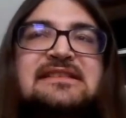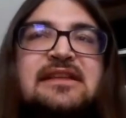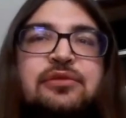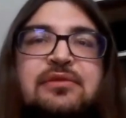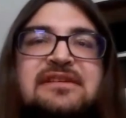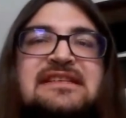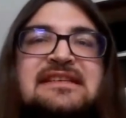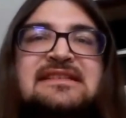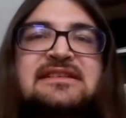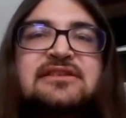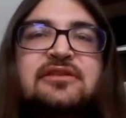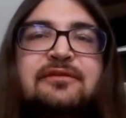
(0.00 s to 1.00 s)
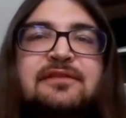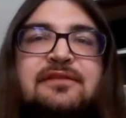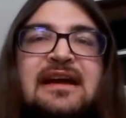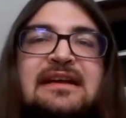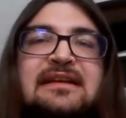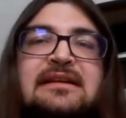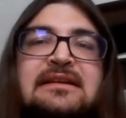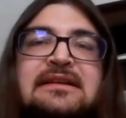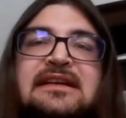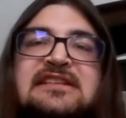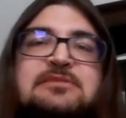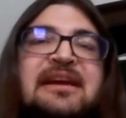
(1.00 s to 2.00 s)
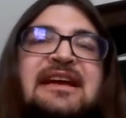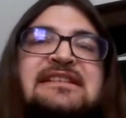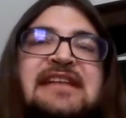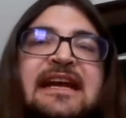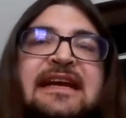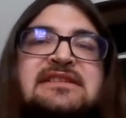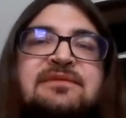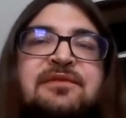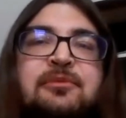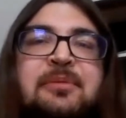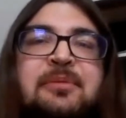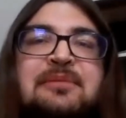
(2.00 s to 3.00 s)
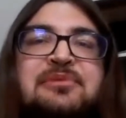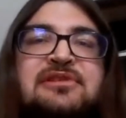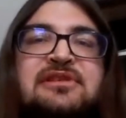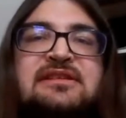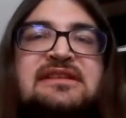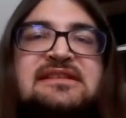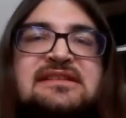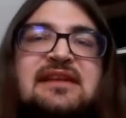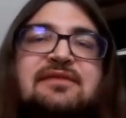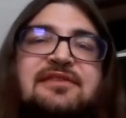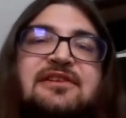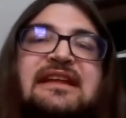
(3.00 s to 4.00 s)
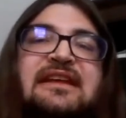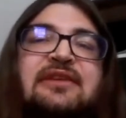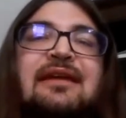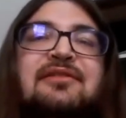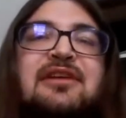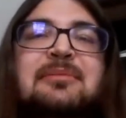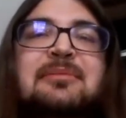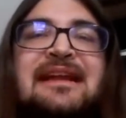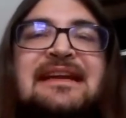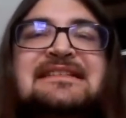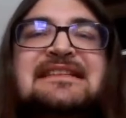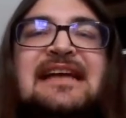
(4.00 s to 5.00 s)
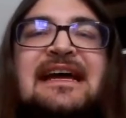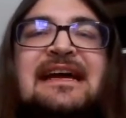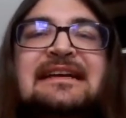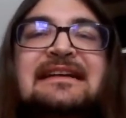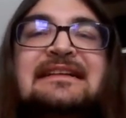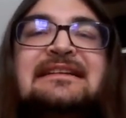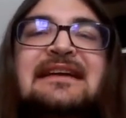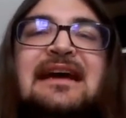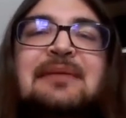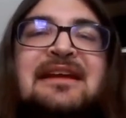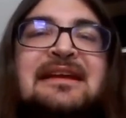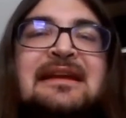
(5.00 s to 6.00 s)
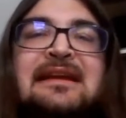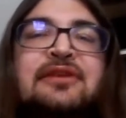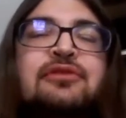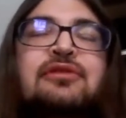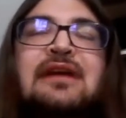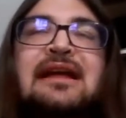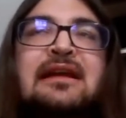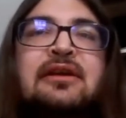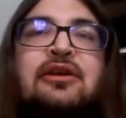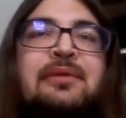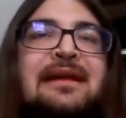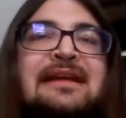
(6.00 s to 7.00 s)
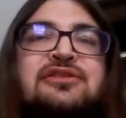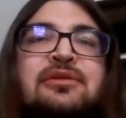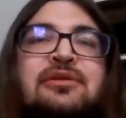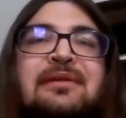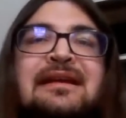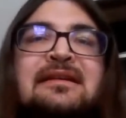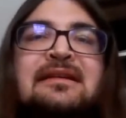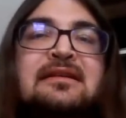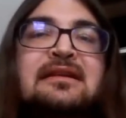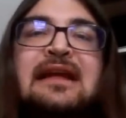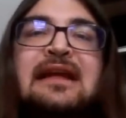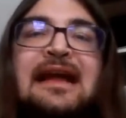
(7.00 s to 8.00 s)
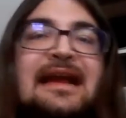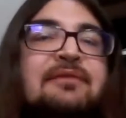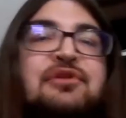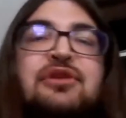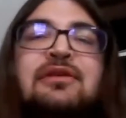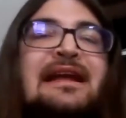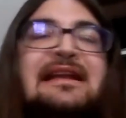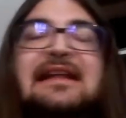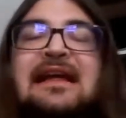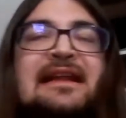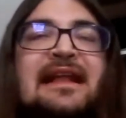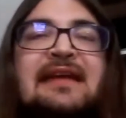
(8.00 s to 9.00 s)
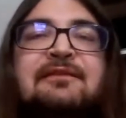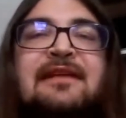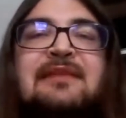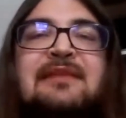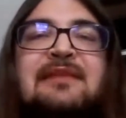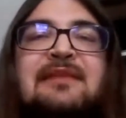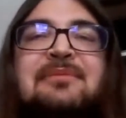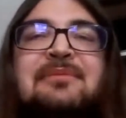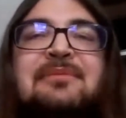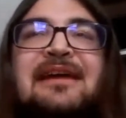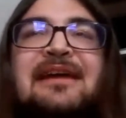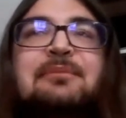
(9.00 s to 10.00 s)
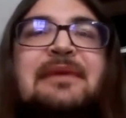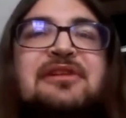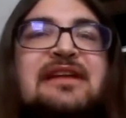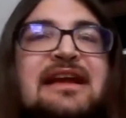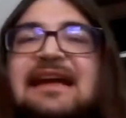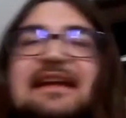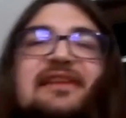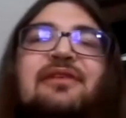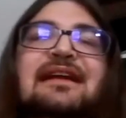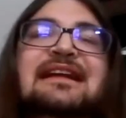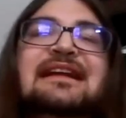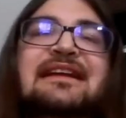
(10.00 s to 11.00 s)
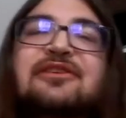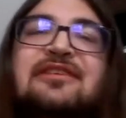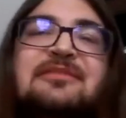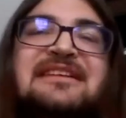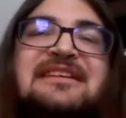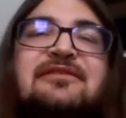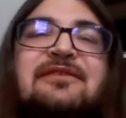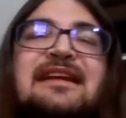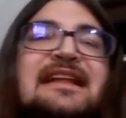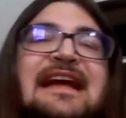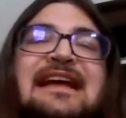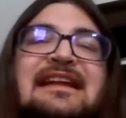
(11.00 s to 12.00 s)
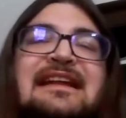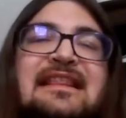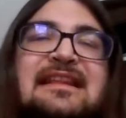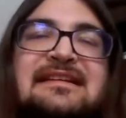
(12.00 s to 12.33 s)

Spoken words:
the 3 seasons you've done, as being a chance for people to discover that you have a comedic side? I mean, did you kind of going into it, like, have you got a lot of that feedback? People like, I had no idea that you could be so funny, that kind of thing?